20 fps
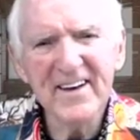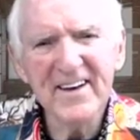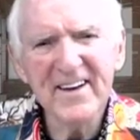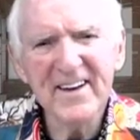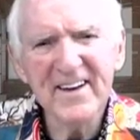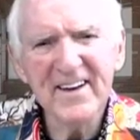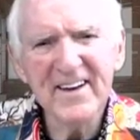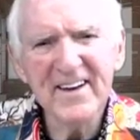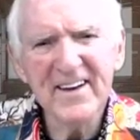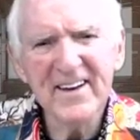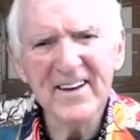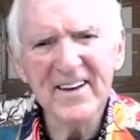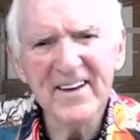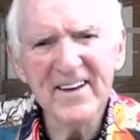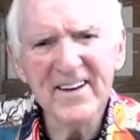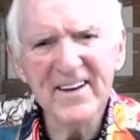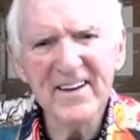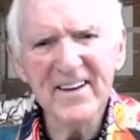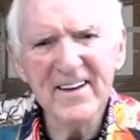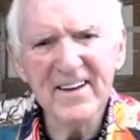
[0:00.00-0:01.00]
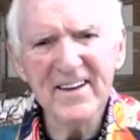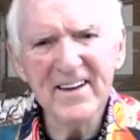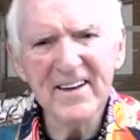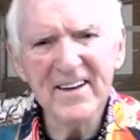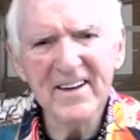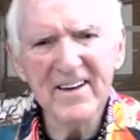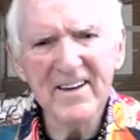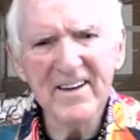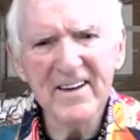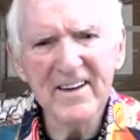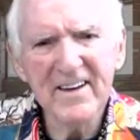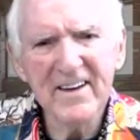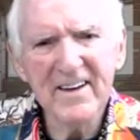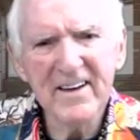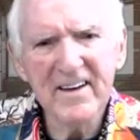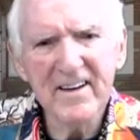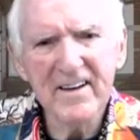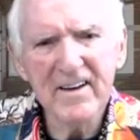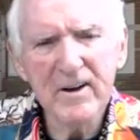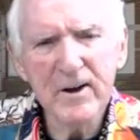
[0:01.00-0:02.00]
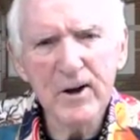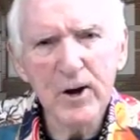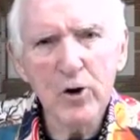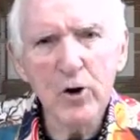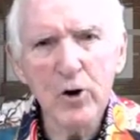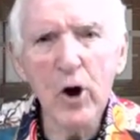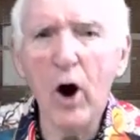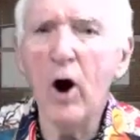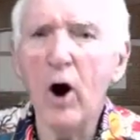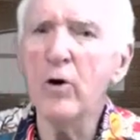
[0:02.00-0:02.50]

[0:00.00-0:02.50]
The person shown says nothing.